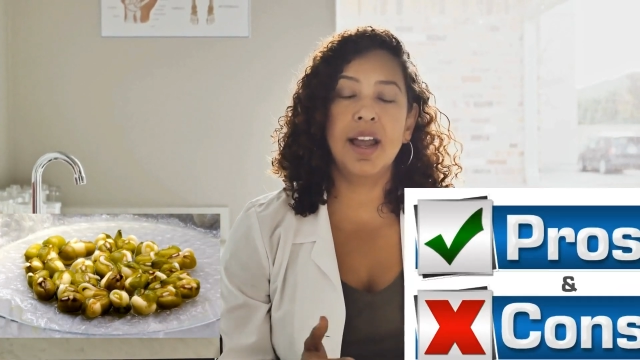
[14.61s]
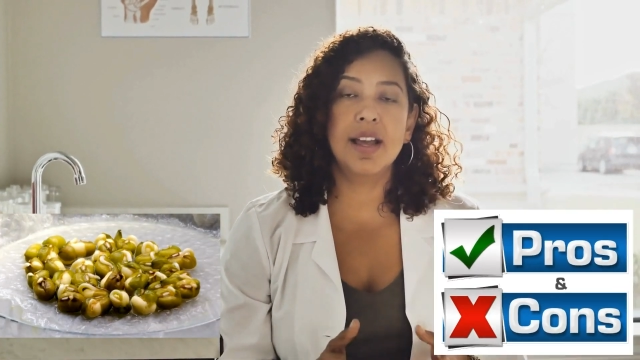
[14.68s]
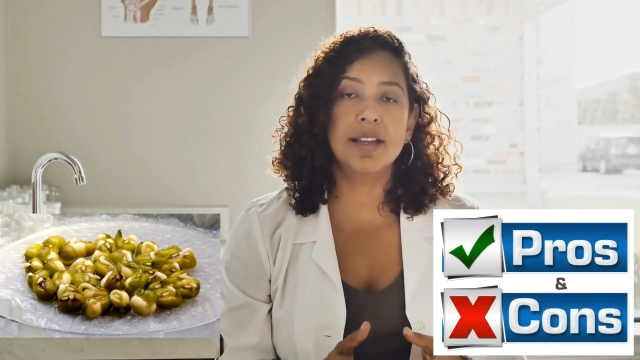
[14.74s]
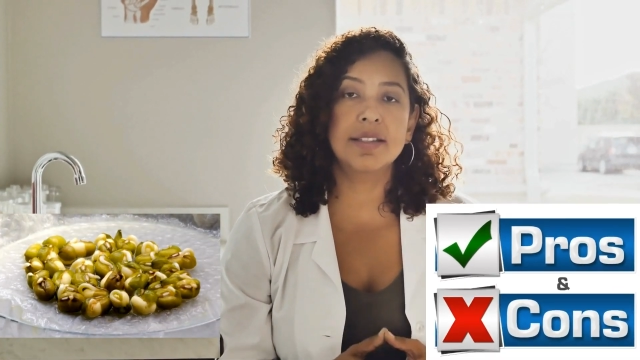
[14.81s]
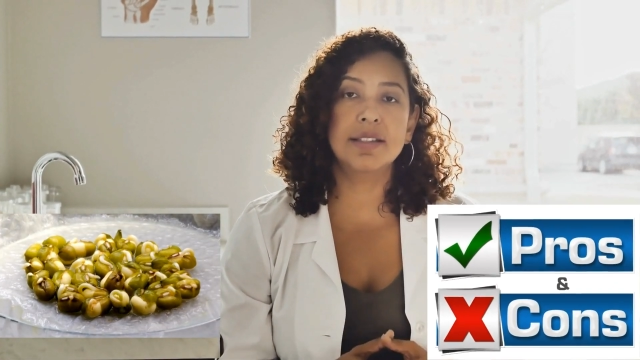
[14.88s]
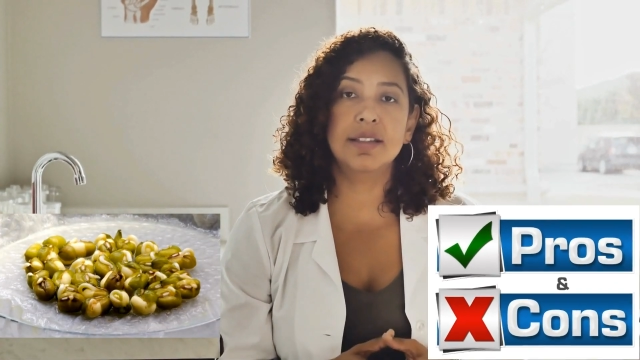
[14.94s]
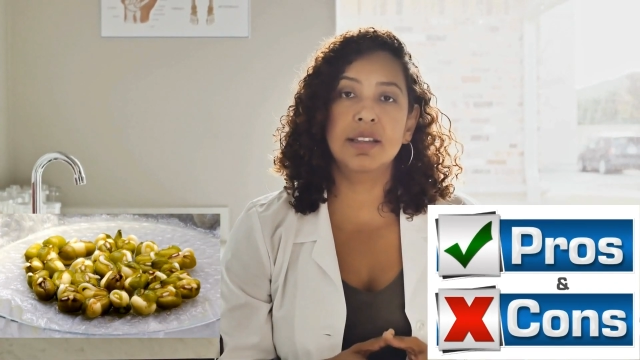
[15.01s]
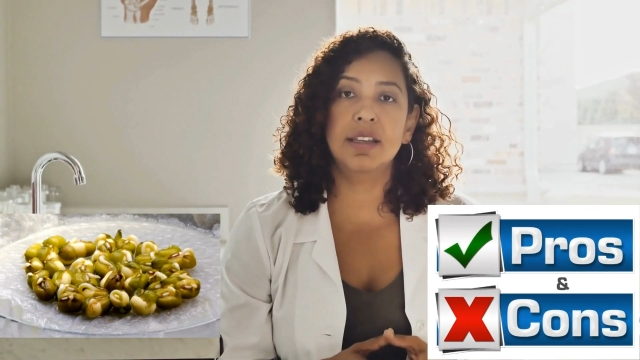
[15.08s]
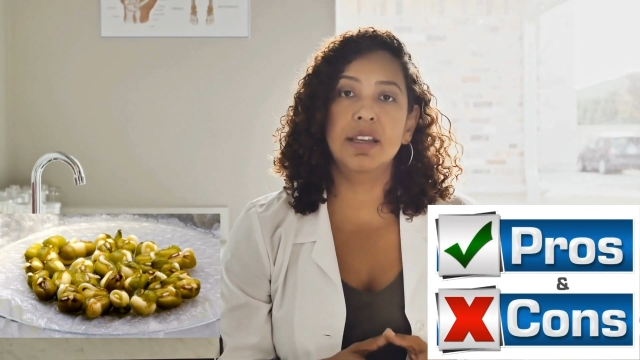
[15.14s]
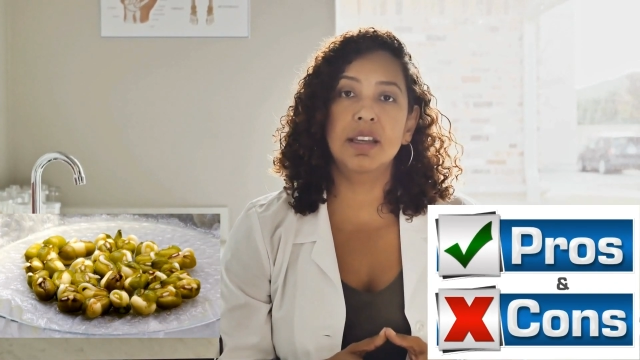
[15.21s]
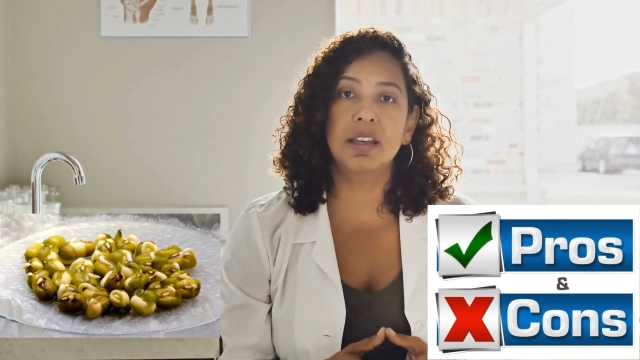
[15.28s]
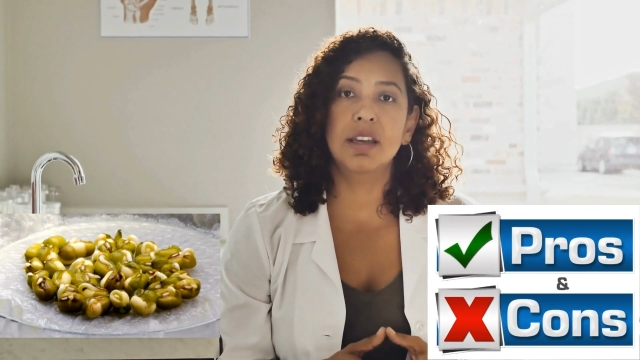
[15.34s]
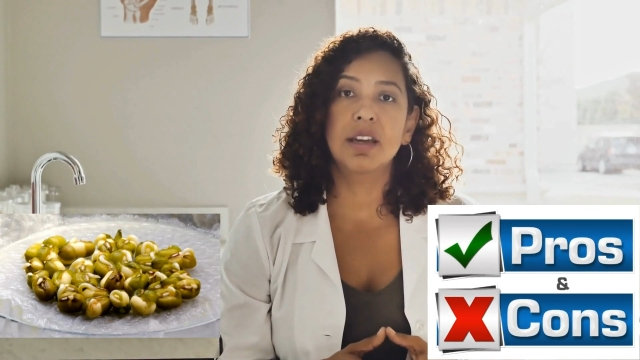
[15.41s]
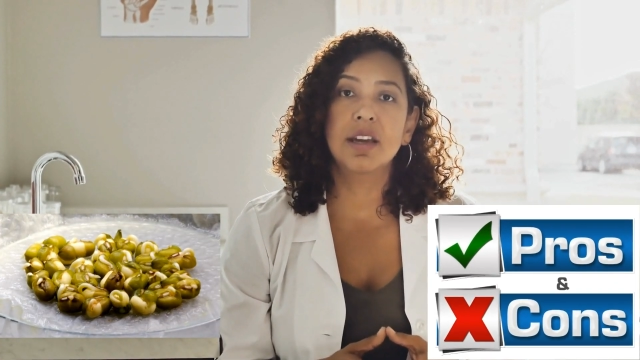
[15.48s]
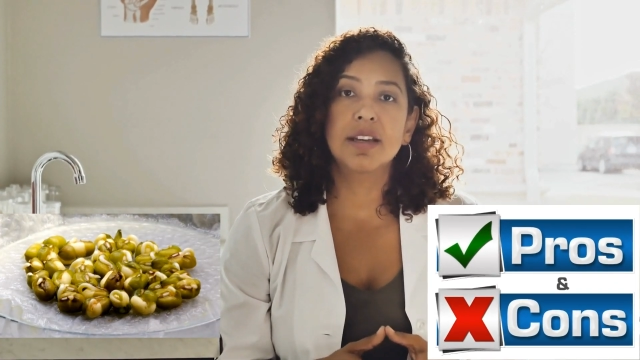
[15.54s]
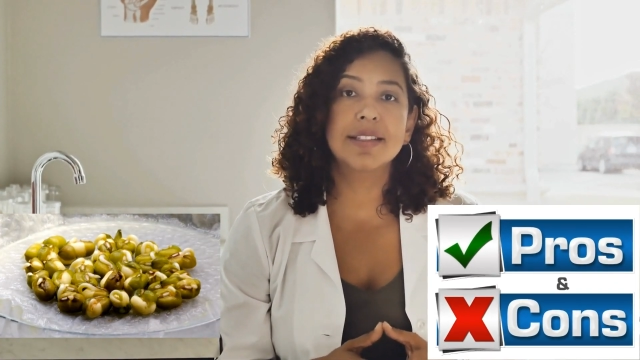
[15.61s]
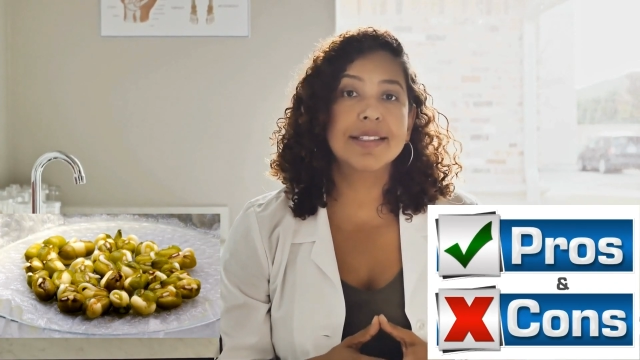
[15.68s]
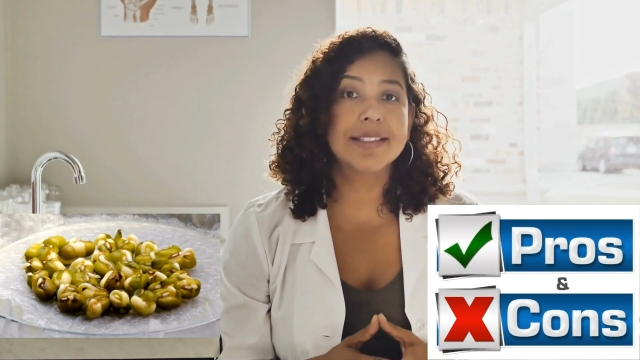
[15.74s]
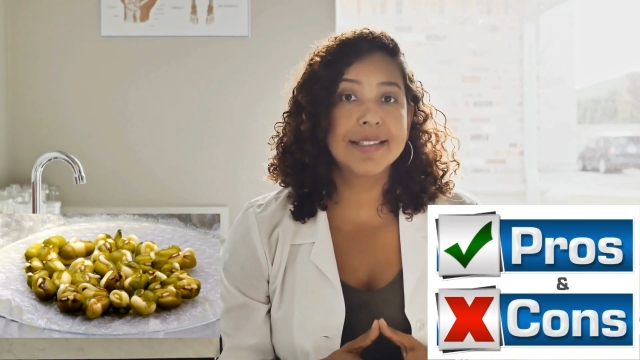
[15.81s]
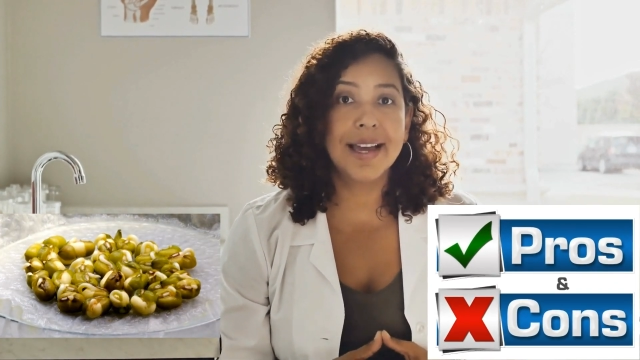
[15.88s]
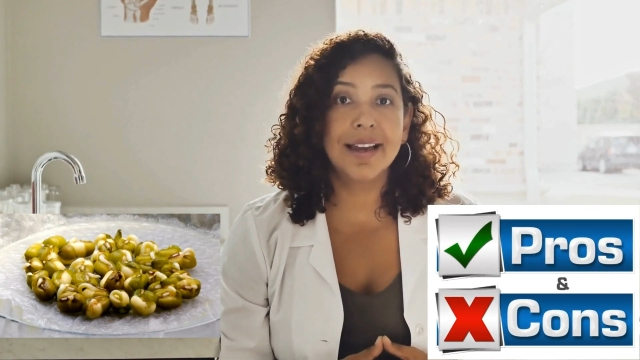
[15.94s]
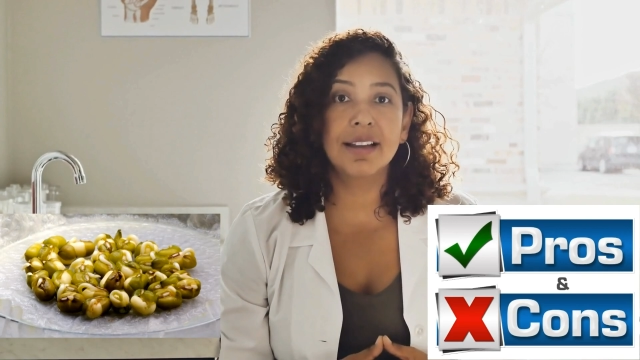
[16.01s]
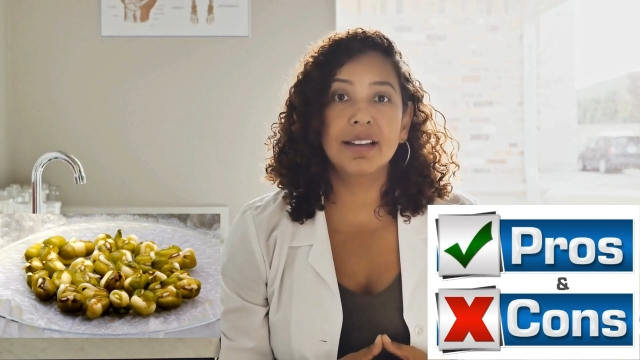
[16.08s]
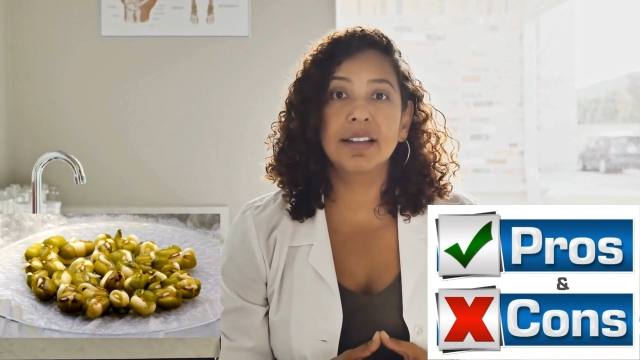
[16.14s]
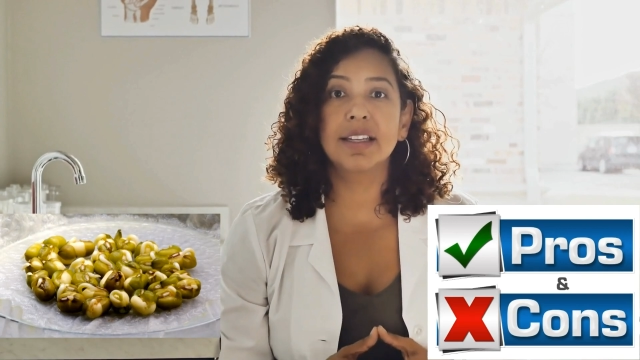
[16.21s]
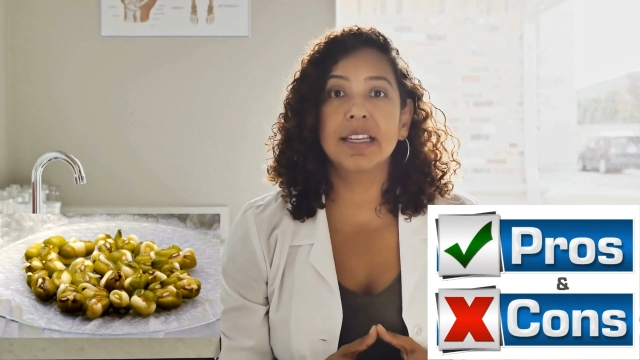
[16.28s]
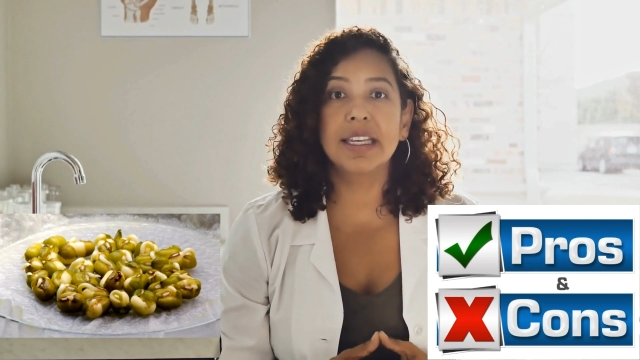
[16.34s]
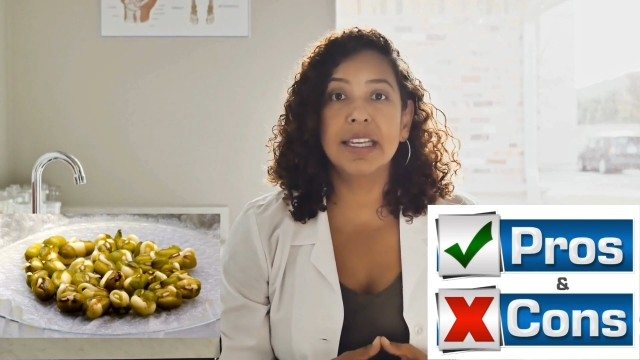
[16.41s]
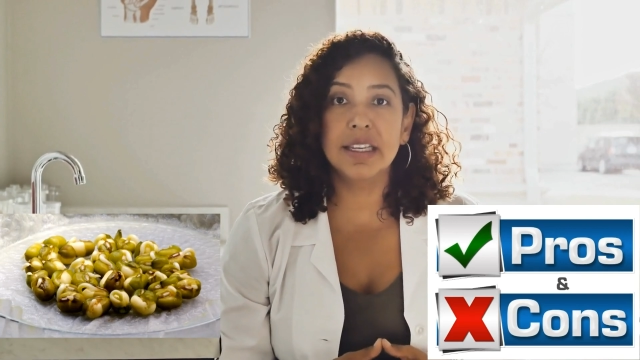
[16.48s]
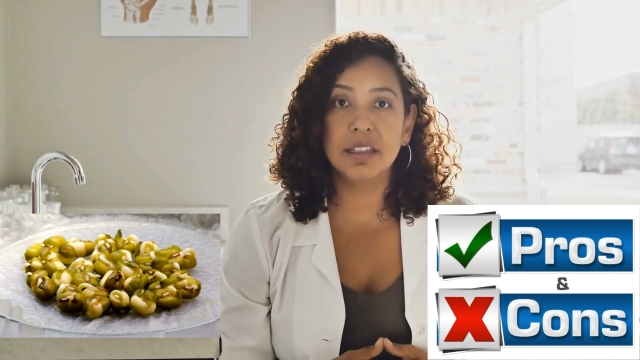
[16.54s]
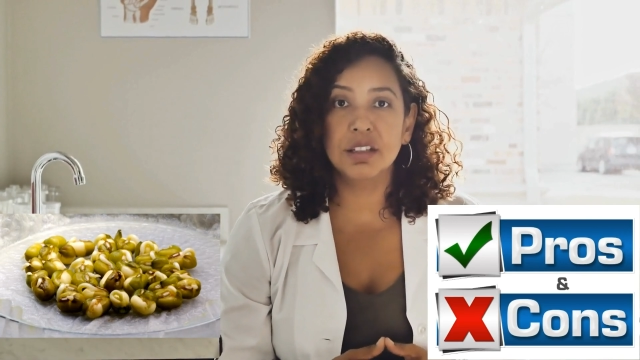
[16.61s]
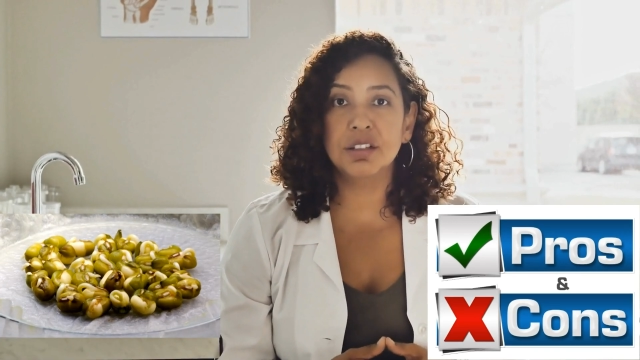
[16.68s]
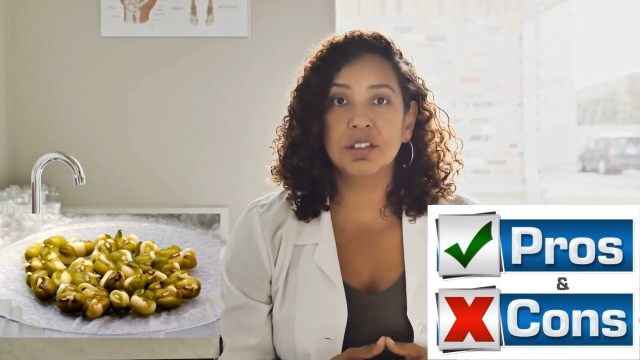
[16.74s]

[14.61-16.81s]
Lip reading: more mung bean sprouts into your diet.